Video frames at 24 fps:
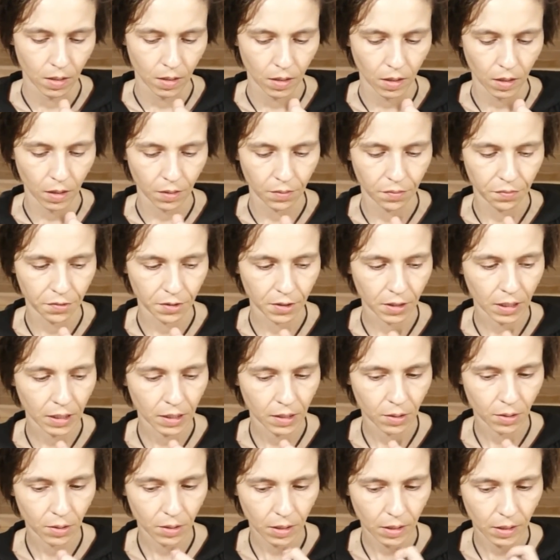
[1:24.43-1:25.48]
I feel like
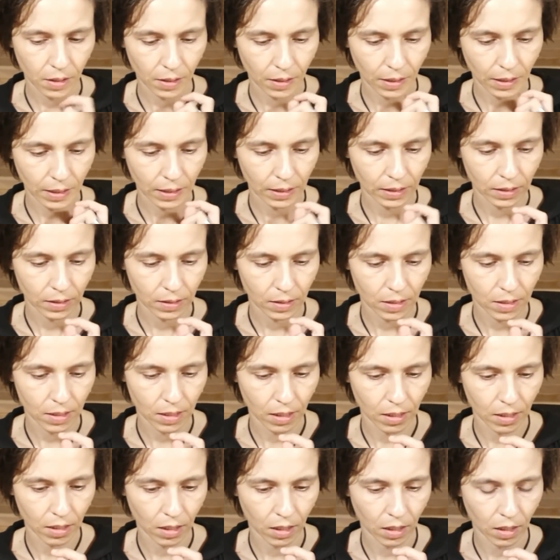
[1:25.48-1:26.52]
you're kind of
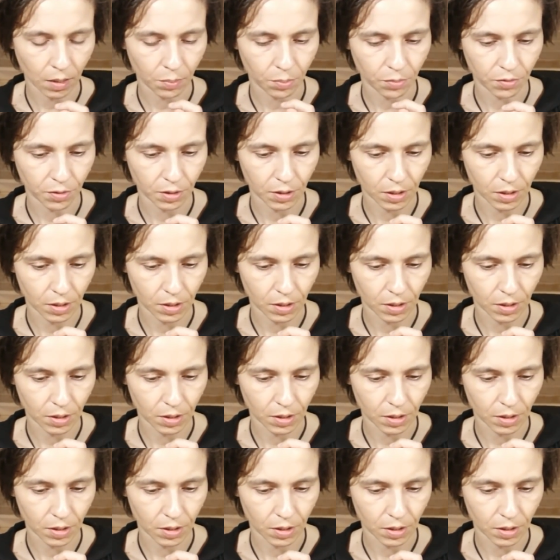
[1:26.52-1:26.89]
standing up for